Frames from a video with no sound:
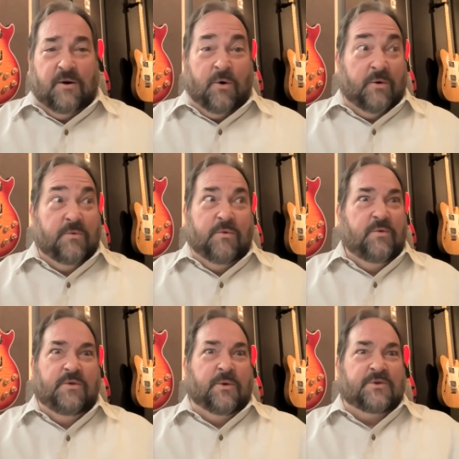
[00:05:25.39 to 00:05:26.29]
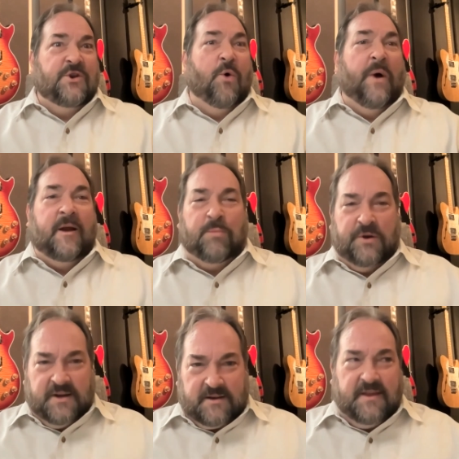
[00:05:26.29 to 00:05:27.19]
or there was no way to
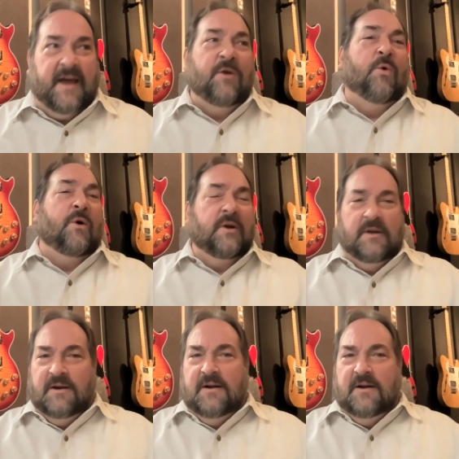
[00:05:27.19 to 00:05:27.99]
predict that, or,